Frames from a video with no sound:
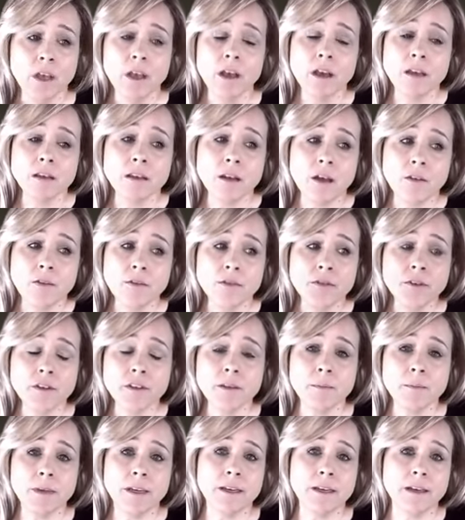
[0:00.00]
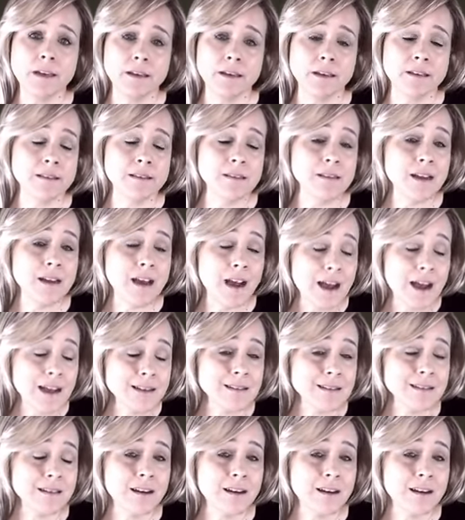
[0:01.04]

Another thing the media is not